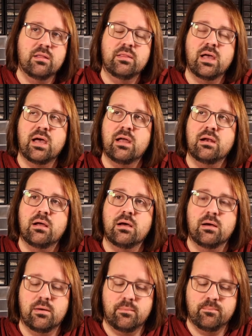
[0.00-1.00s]
that
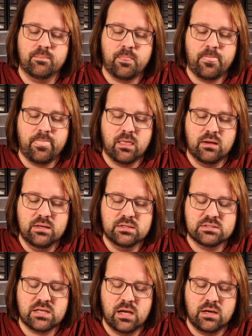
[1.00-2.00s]

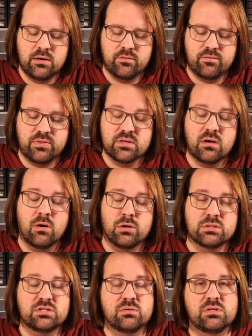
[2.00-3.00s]
is kind of
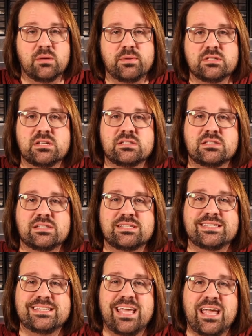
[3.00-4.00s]
also doubles as the
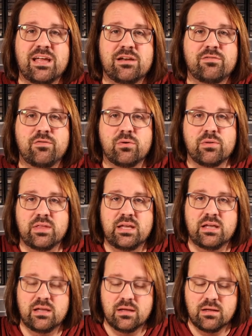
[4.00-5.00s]
stand for
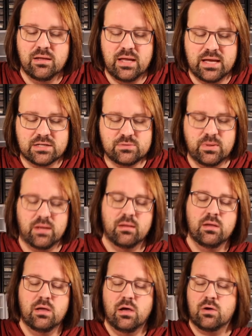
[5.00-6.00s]
the X-Wing.
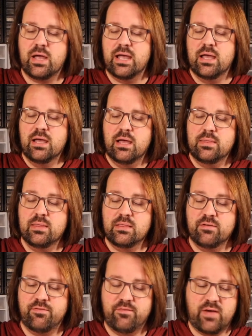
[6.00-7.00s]
Okay, and then
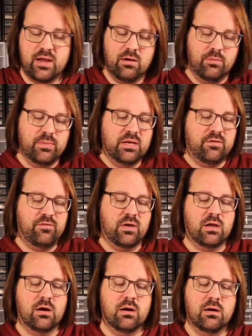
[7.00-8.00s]
the final
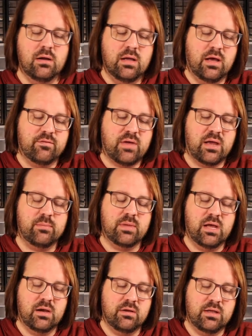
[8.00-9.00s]
minifigure, I've got him
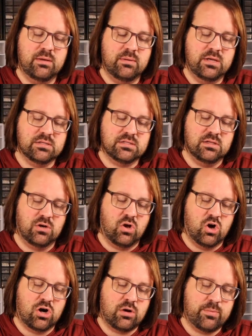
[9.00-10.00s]
kind of in his little
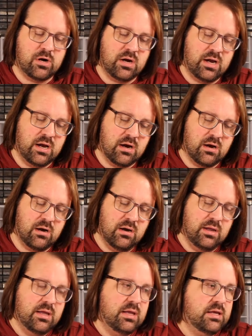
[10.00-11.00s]
armor here,
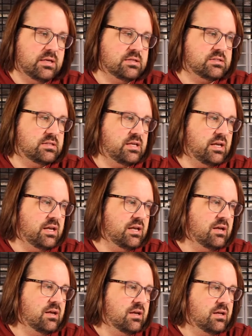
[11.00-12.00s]
is
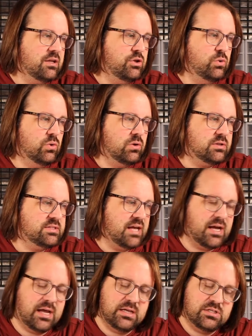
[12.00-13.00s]
the
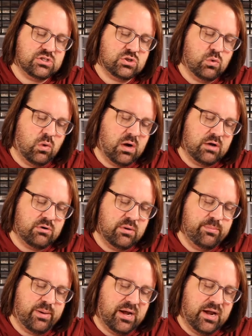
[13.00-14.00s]
Yuletide
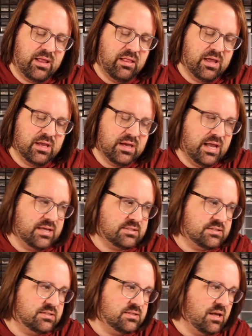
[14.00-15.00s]
Squadron pilot
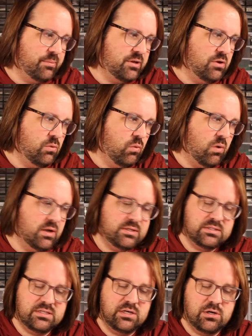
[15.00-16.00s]

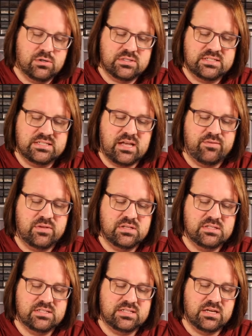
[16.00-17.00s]

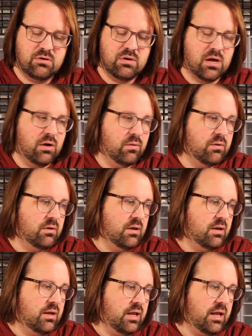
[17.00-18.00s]
SW1070.
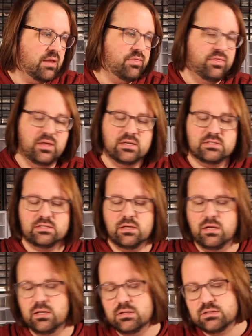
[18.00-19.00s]
And this
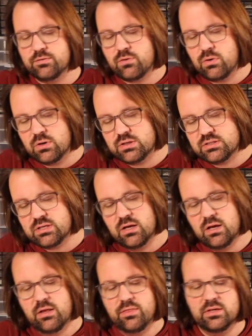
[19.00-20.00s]
is, of course,
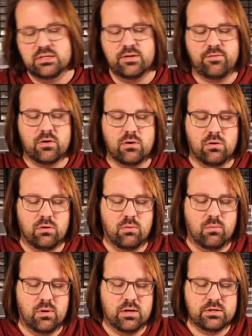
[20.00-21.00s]
the difficult
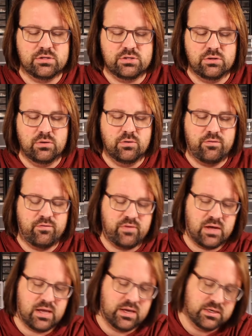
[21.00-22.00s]
one to
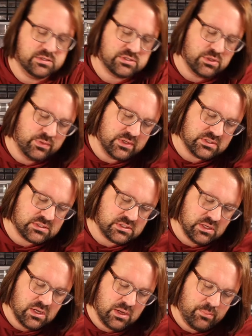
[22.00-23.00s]
find. So this
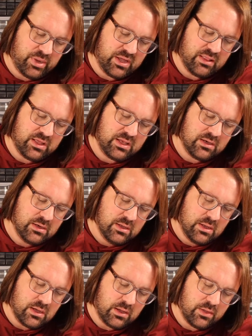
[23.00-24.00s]
pilot,
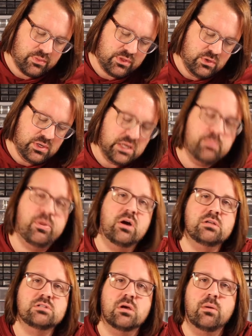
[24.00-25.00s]
the unique
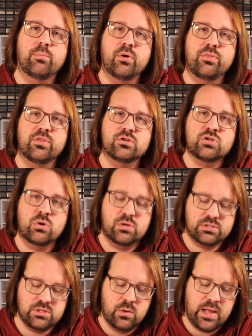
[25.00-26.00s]
parts are both the
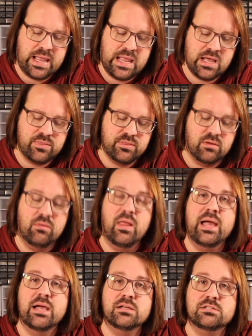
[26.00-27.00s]
torso and the
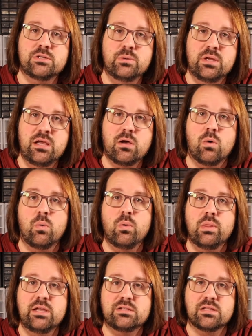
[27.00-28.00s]
legs, unique
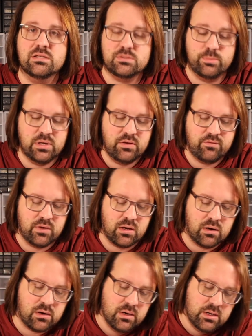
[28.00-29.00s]
only to this
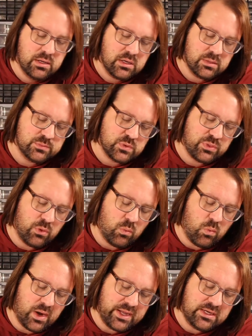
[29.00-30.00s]
minifigure. Comes with a
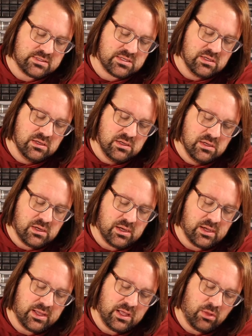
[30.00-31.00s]
white
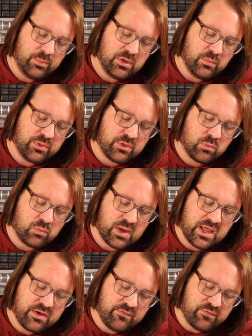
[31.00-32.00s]
helmet with a
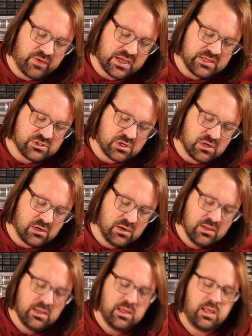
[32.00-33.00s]
red visor
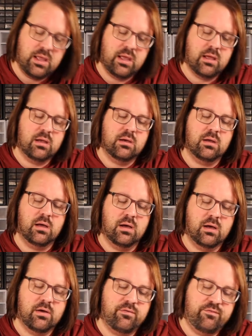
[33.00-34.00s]
and
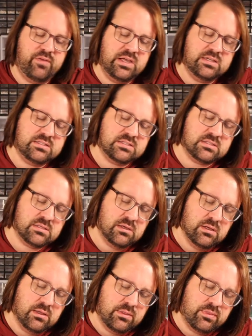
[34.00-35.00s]
a face
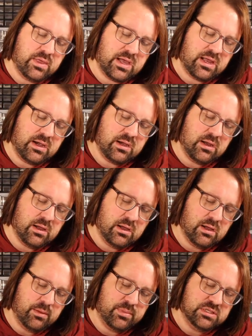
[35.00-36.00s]
that
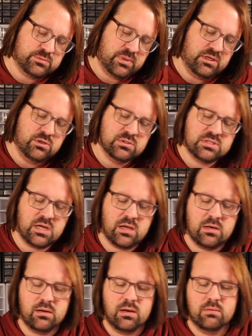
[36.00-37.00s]
has been used
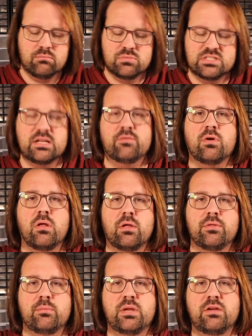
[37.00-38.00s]
on several
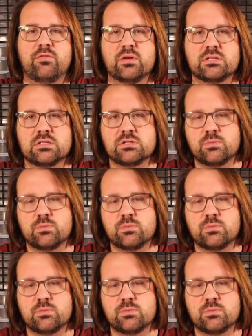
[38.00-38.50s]
other minifigs as